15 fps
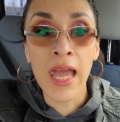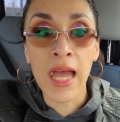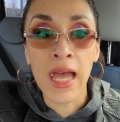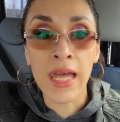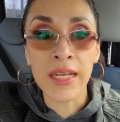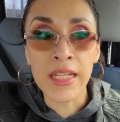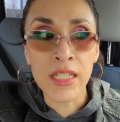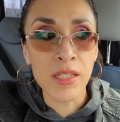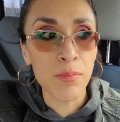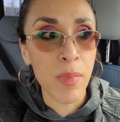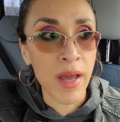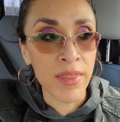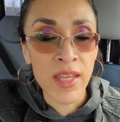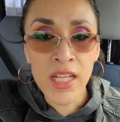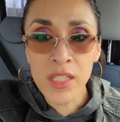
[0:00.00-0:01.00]
and it's
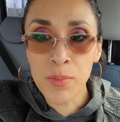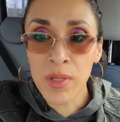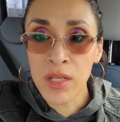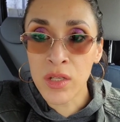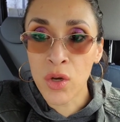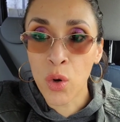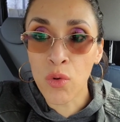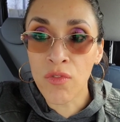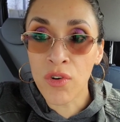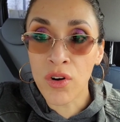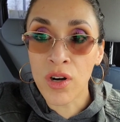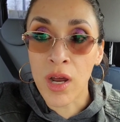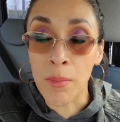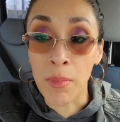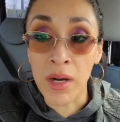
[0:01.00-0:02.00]
I think it's been
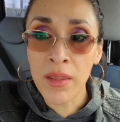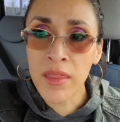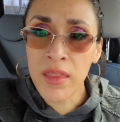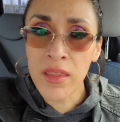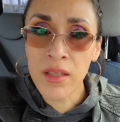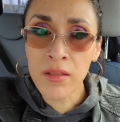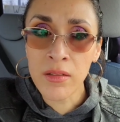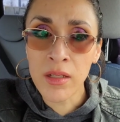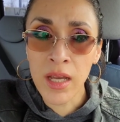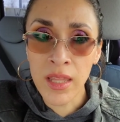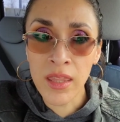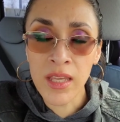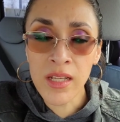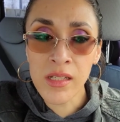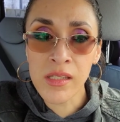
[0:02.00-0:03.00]
over a month
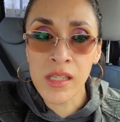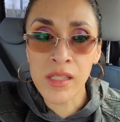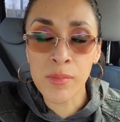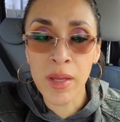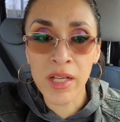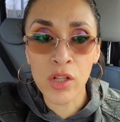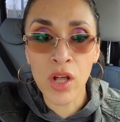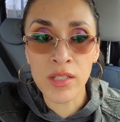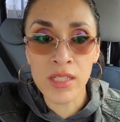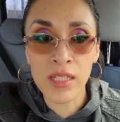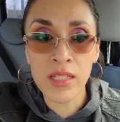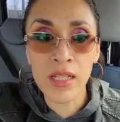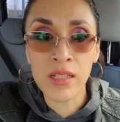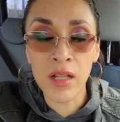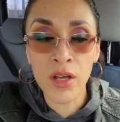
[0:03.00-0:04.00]
I think since my
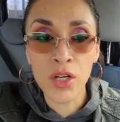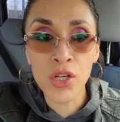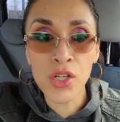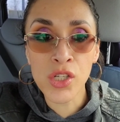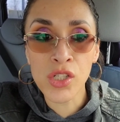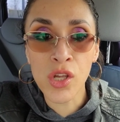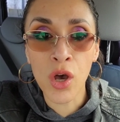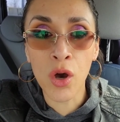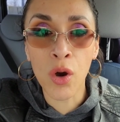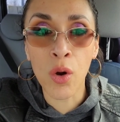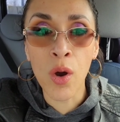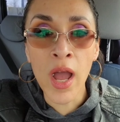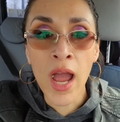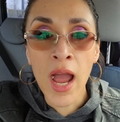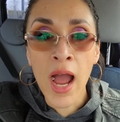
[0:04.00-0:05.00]
closet declutter
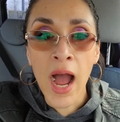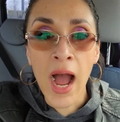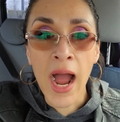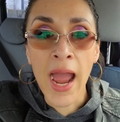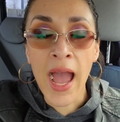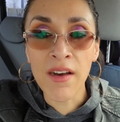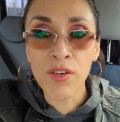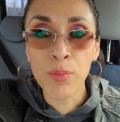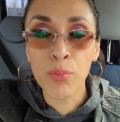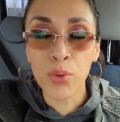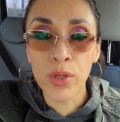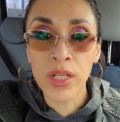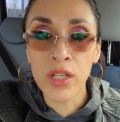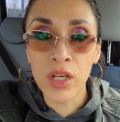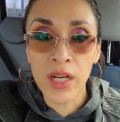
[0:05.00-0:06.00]
so I have a
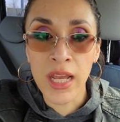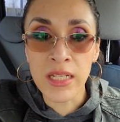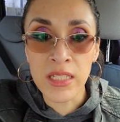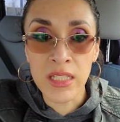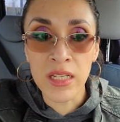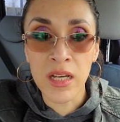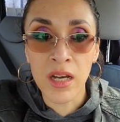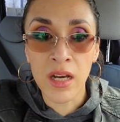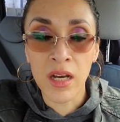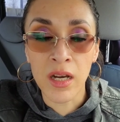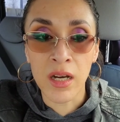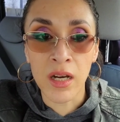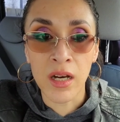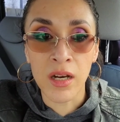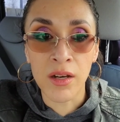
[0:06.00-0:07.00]
pretty good idea
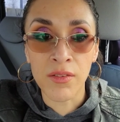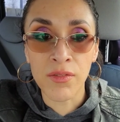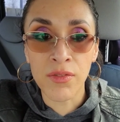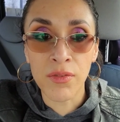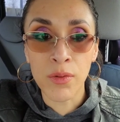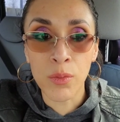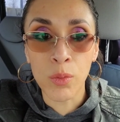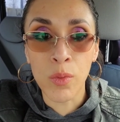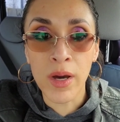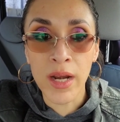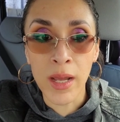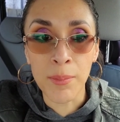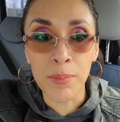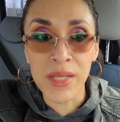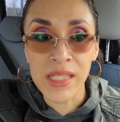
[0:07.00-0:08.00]
of
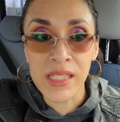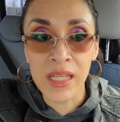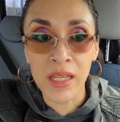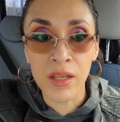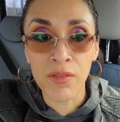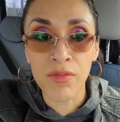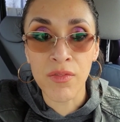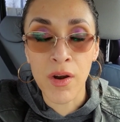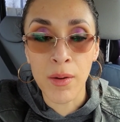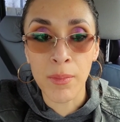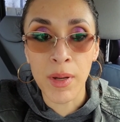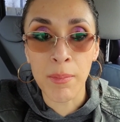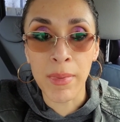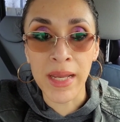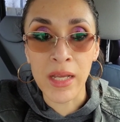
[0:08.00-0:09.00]
what I'm missing
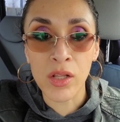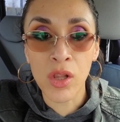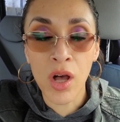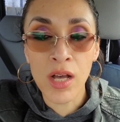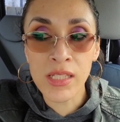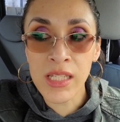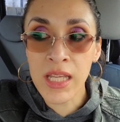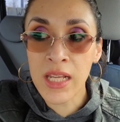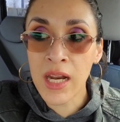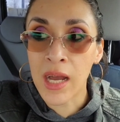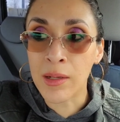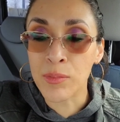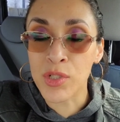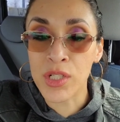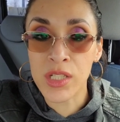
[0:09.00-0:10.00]
from my closet.
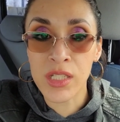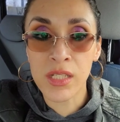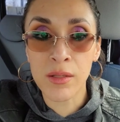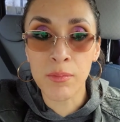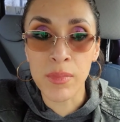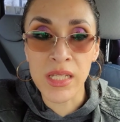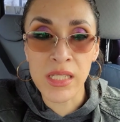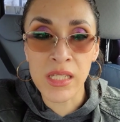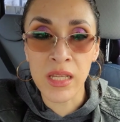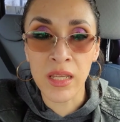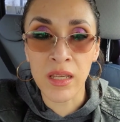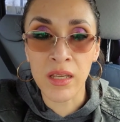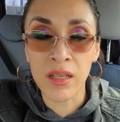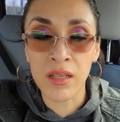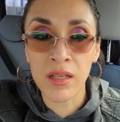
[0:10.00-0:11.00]
I'm just
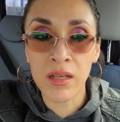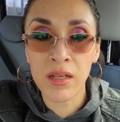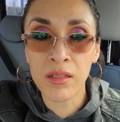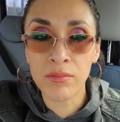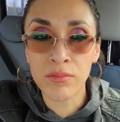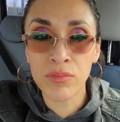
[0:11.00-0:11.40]
missing